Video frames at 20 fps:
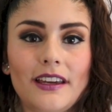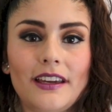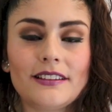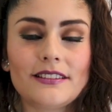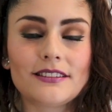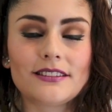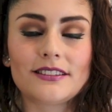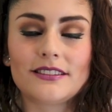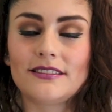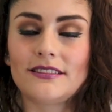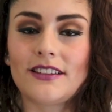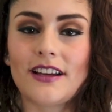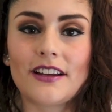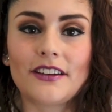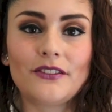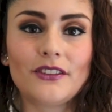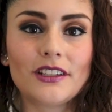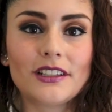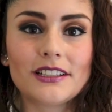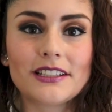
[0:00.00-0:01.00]
It's not
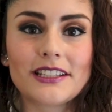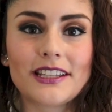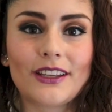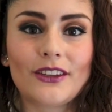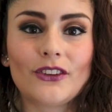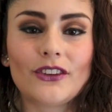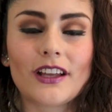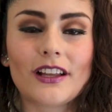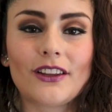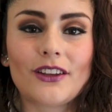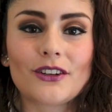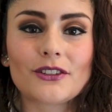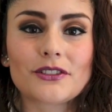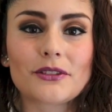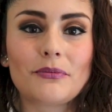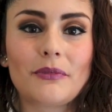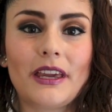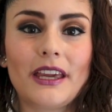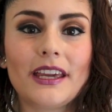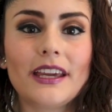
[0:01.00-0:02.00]
even gonna take you that long
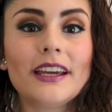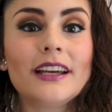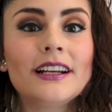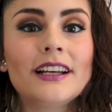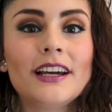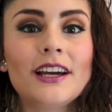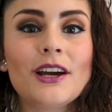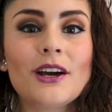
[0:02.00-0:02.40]
to make it,